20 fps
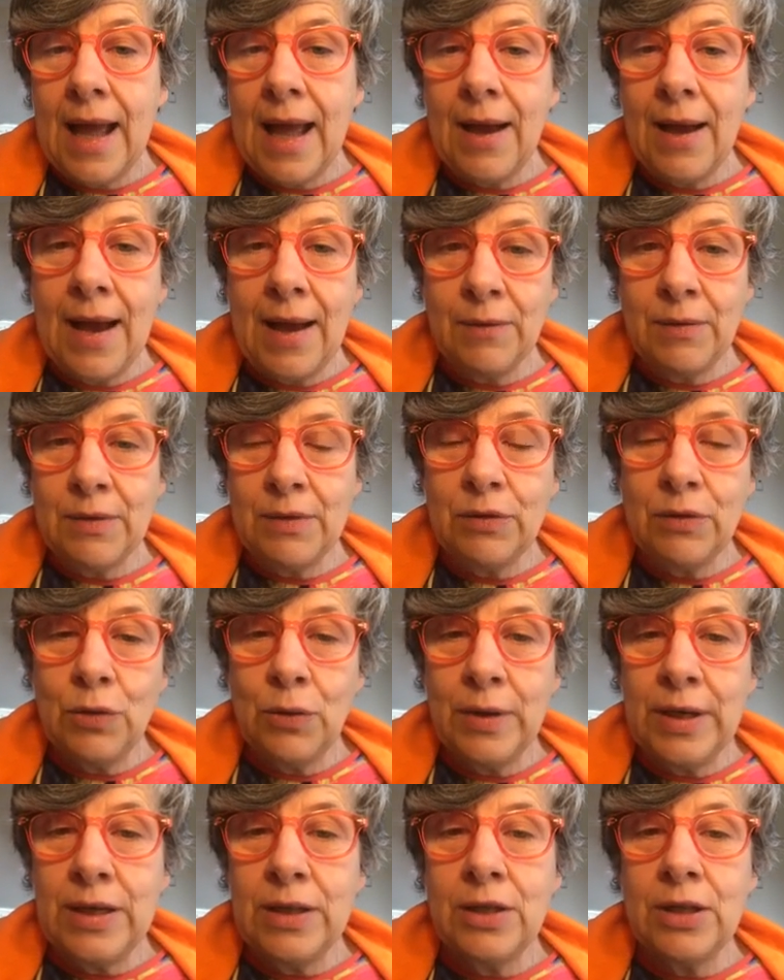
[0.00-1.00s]
I was
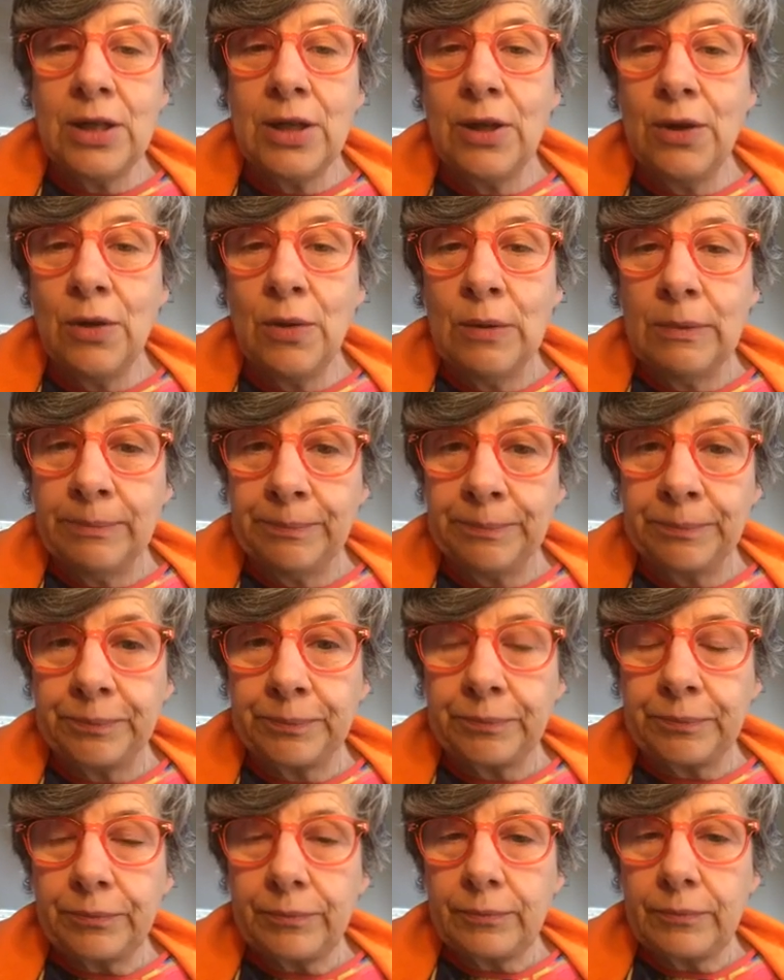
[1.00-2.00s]
talking to
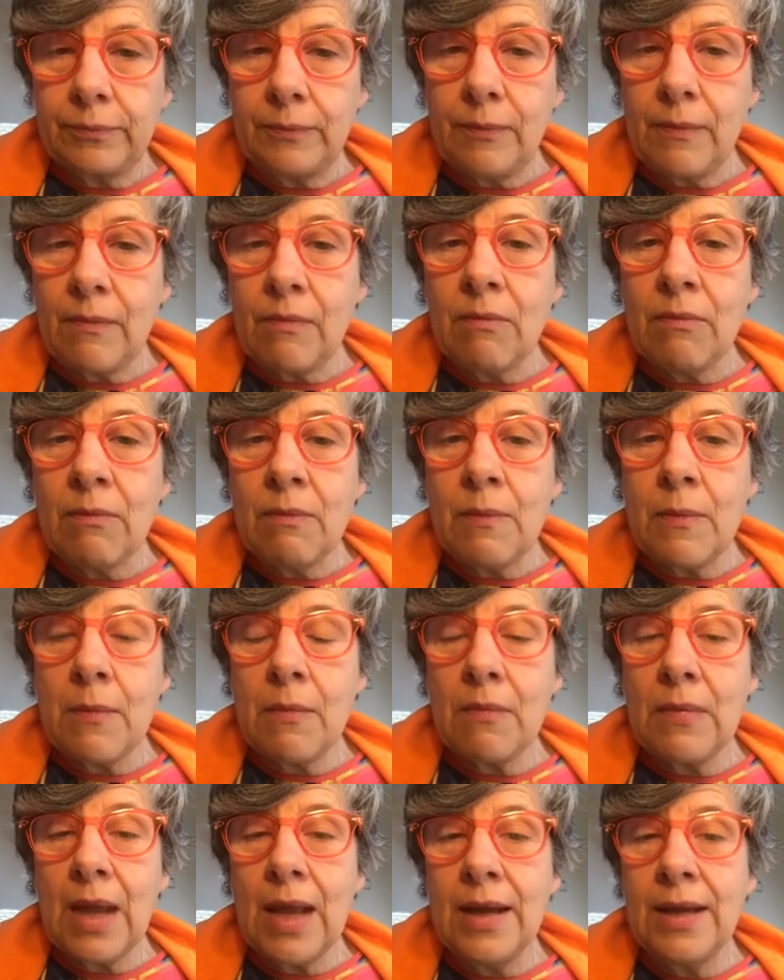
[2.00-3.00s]

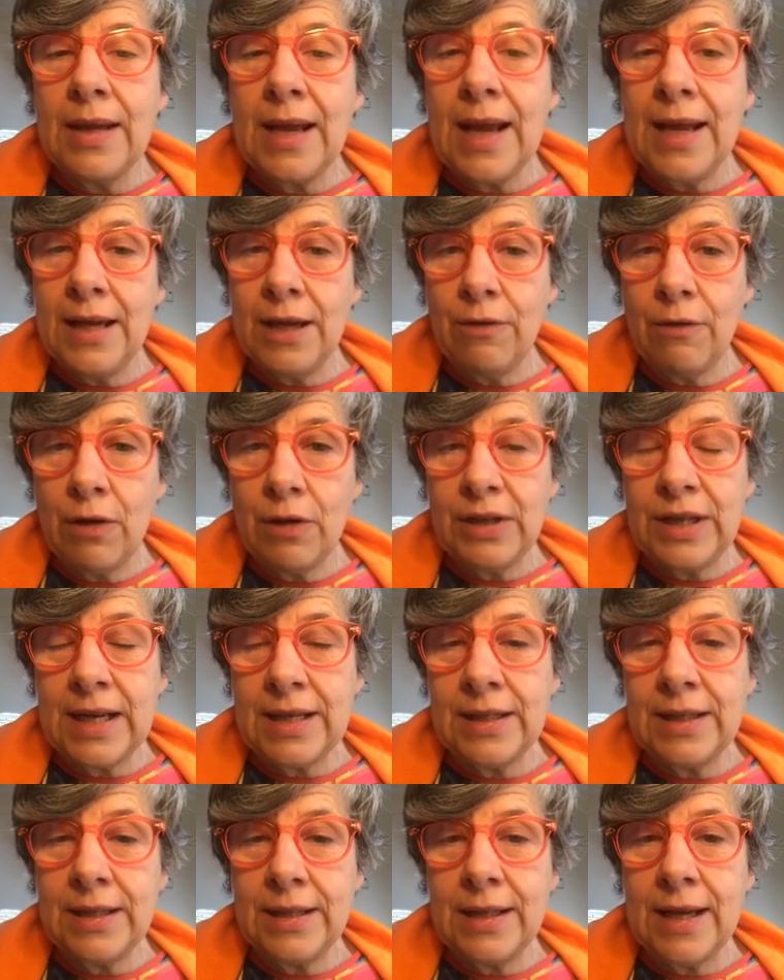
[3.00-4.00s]
an 8-year-old
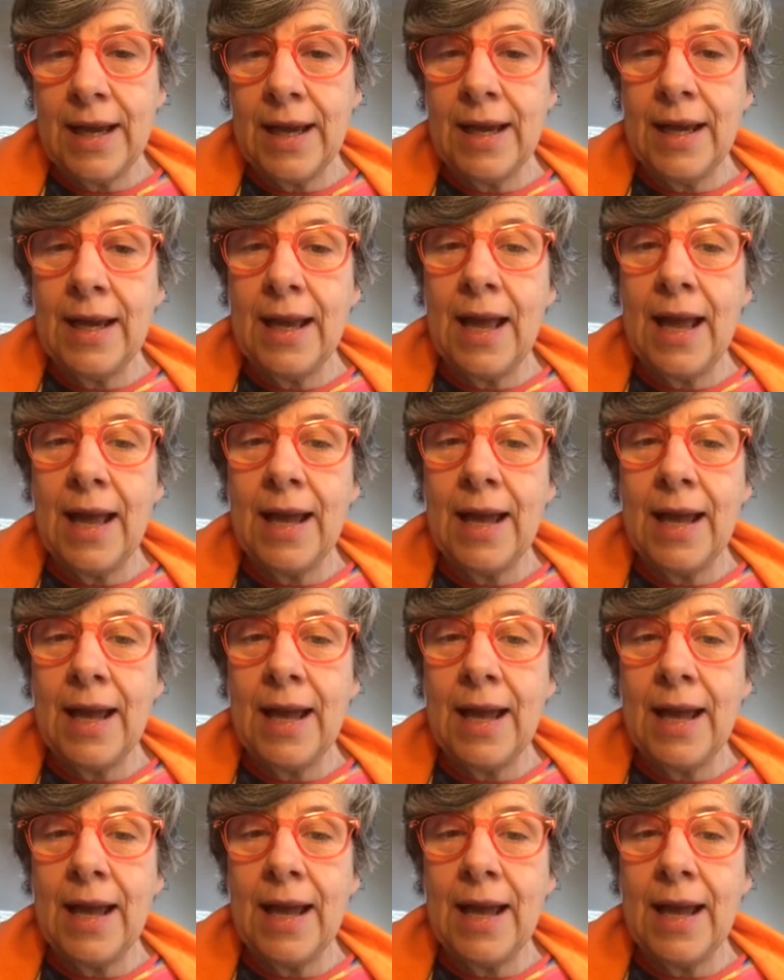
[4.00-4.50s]
yesterday